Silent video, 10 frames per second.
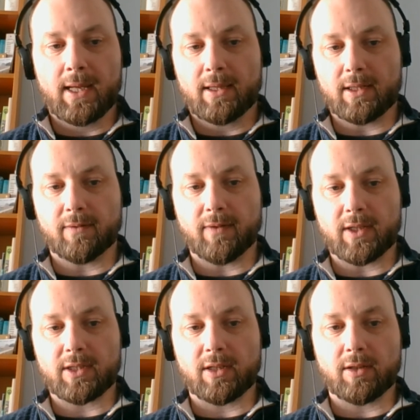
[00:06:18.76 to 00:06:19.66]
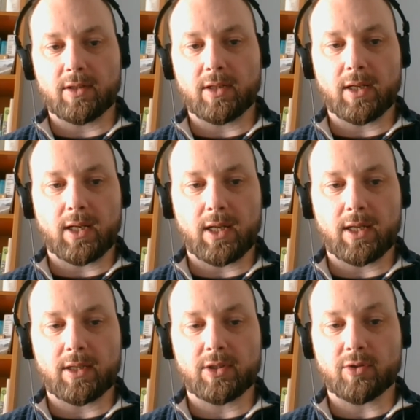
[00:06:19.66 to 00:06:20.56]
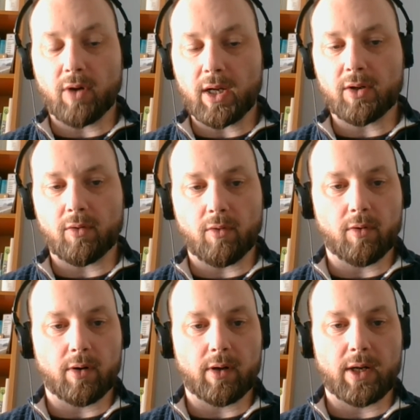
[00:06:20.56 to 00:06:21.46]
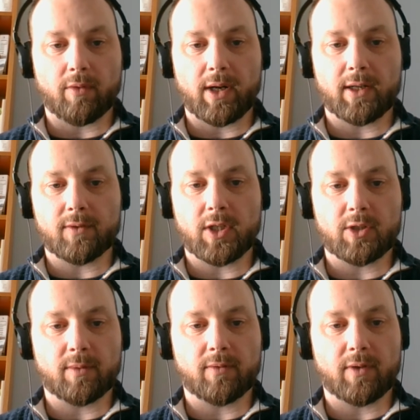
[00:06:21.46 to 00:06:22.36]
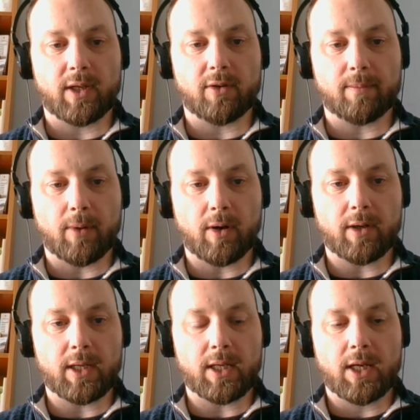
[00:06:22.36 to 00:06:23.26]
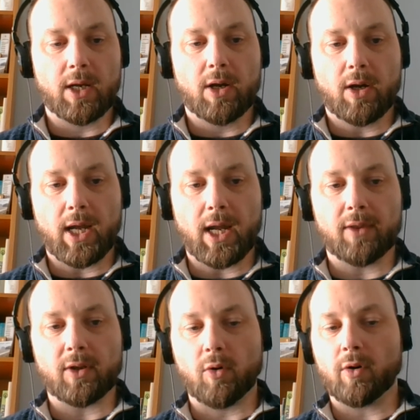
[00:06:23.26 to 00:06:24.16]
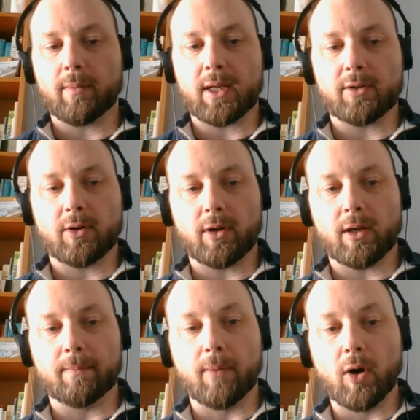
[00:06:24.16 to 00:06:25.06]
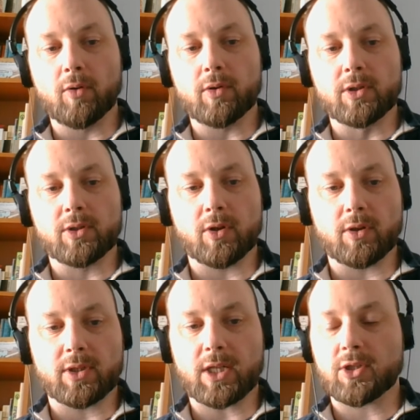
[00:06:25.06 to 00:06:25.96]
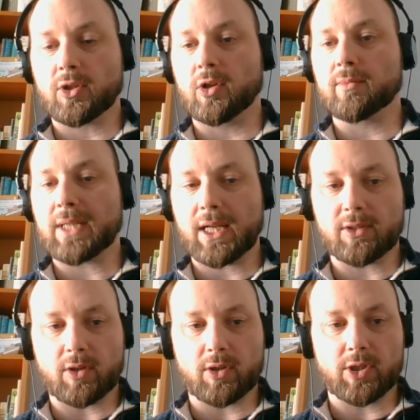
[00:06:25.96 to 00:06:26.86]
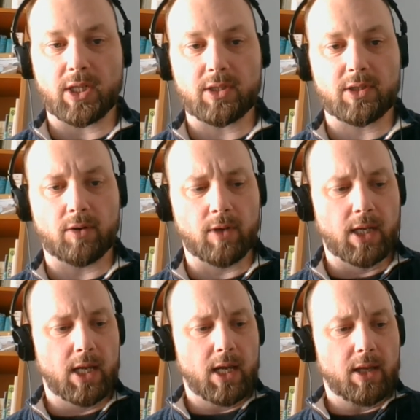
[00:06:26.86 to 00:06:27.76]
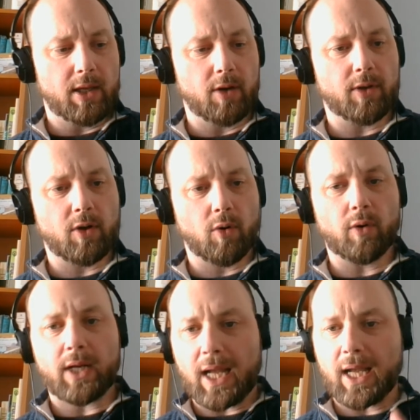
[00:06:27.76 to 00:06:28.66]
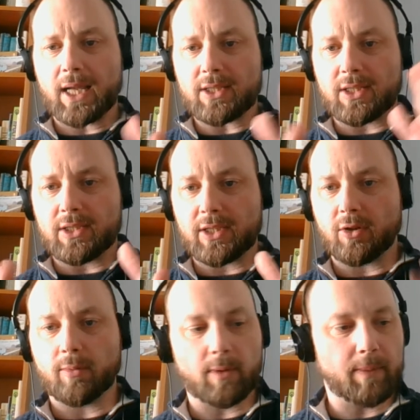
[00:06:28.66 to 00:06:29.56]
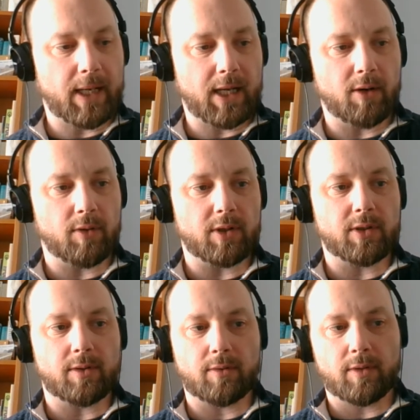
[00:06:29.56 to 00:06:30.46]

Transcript: The defense can struck or a grant of judgment for the other party, and the court may impose such terms as are just. So, the court has considerable power to